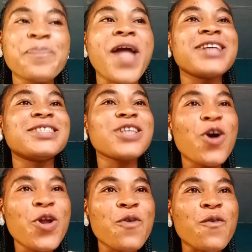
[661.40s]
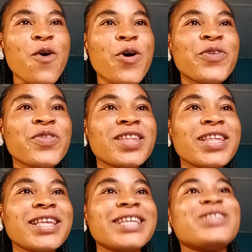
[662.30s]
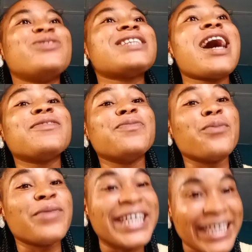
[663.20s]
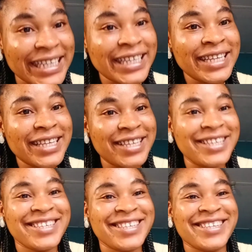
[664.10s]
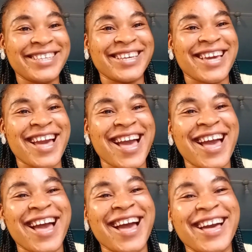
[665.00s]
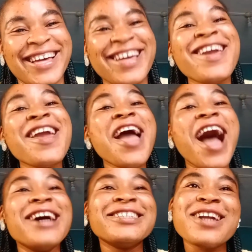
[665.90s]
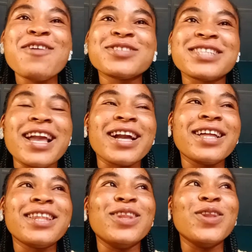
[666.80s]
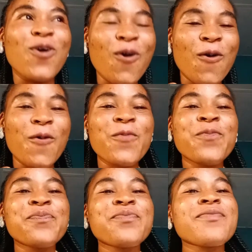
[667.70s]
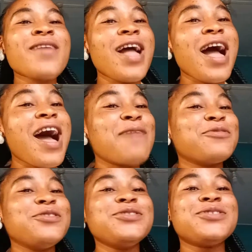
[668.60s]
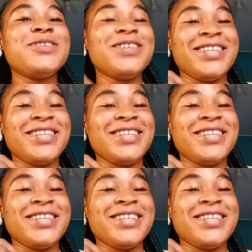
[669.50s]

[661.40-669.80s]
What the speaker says: And second of all, he don't have money. And the guy was like, no, I'm going to.